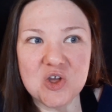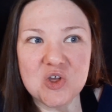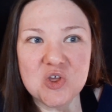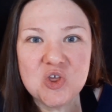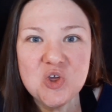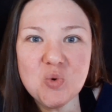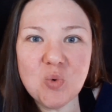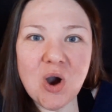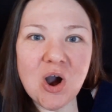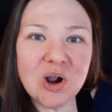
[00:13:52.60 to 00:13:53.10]

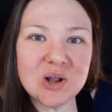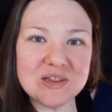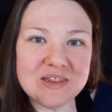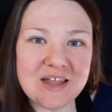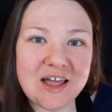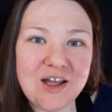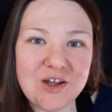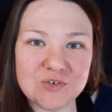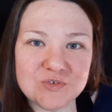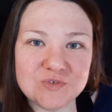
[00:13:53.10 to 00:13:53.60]
you are
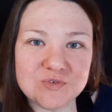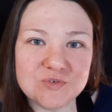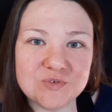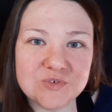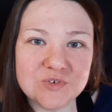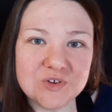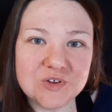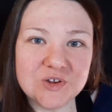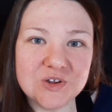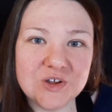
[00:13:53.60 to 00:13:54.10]
love
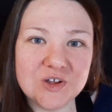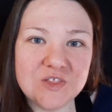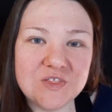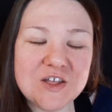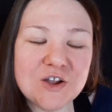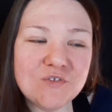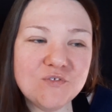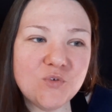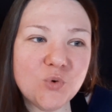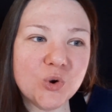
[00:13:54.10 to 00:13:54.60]

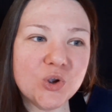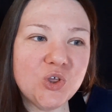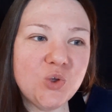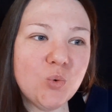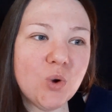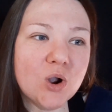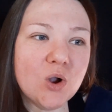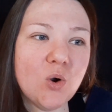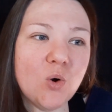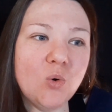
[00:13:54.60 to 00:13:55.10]
Therefore, you
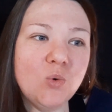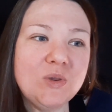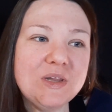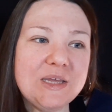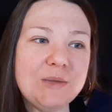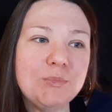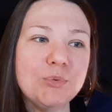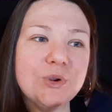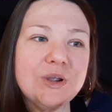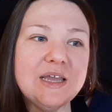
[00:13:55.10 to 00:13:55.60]
are
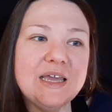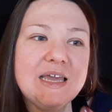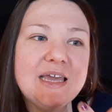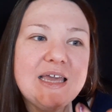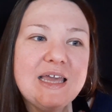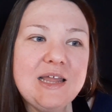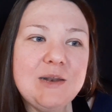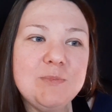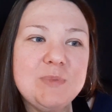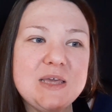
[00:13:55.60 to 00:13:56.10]
only bringing
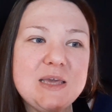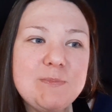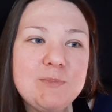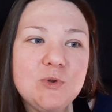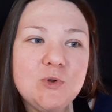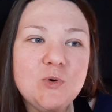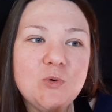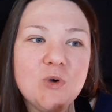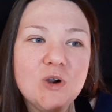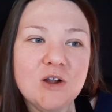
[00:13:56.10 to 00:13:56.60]
in
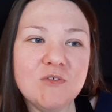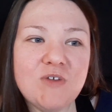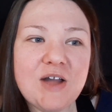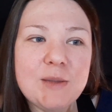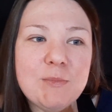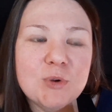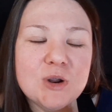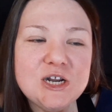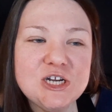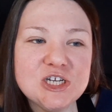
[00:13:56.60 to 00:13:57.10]
people who are
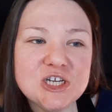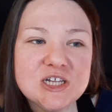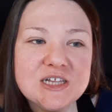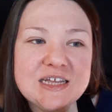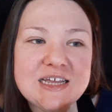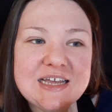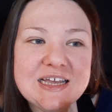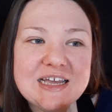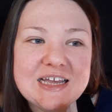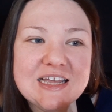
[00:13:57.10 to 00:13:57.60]

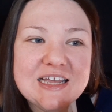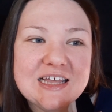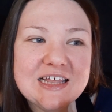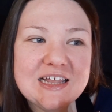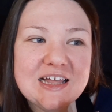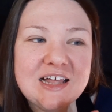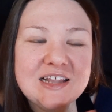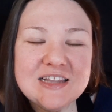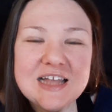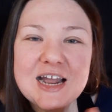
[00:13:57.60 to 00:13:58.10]
vibrationally
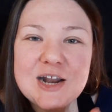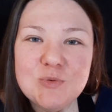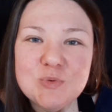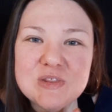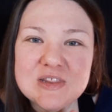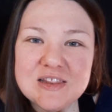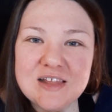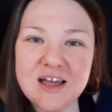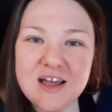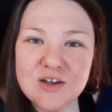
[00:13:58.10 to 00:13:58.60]
aligned with
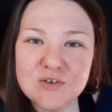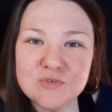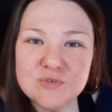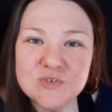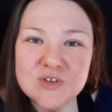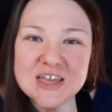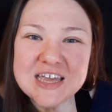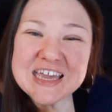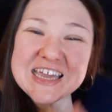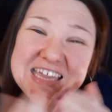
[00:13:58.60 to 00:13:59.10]
love.
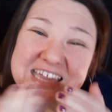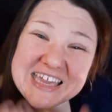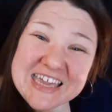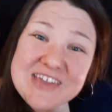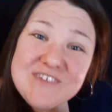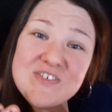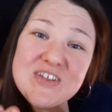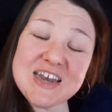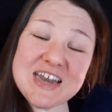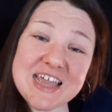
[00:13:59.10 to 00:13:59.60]

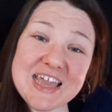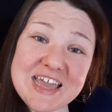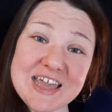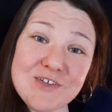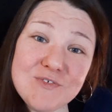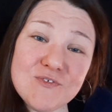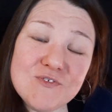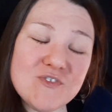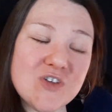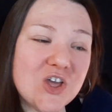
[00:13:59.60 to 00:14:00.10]
Even
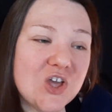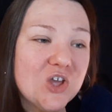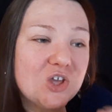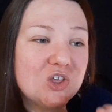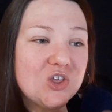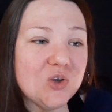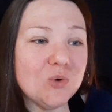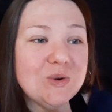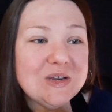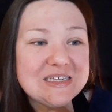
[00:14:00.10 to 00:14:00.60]
if
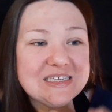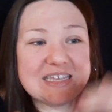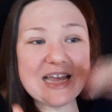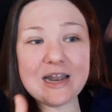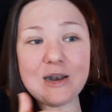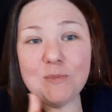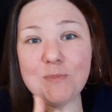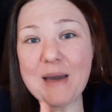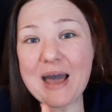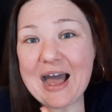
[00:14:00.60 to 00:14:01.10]
you
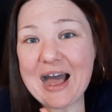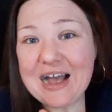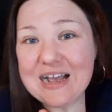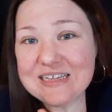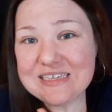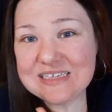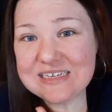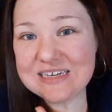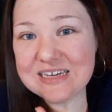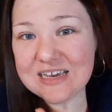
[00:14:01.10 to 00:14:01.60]
ascend
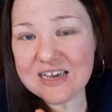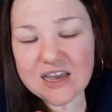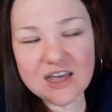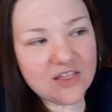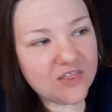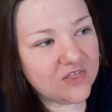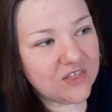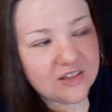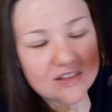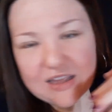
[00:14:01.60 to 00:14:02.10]
past
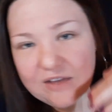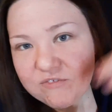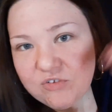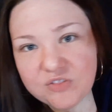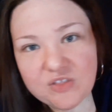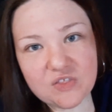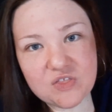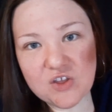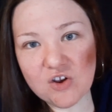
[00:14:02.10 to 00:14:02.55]
the level that